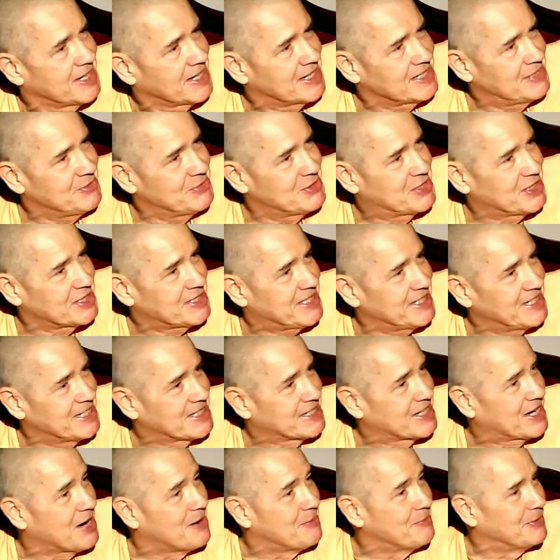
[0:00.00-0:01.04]
he was just in his
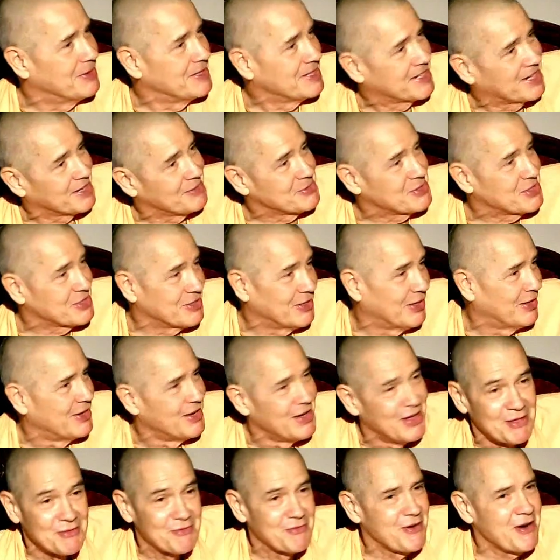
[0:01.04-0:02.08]
gum, gumsha, you know.
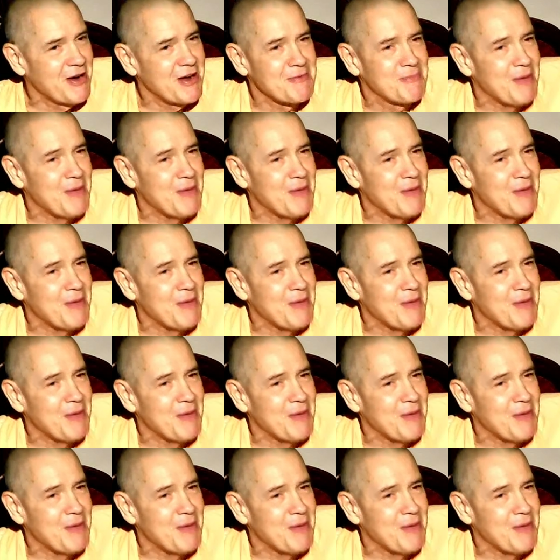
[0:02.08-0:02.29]
It's very,